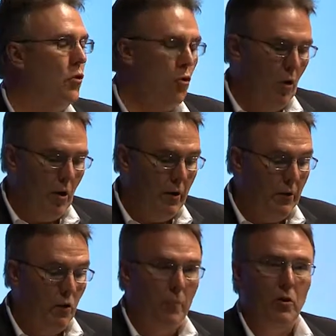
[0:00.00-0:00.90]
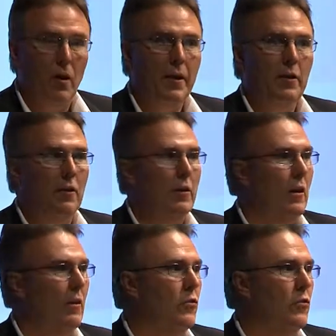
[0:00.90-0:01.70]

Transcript: So I'm delighted.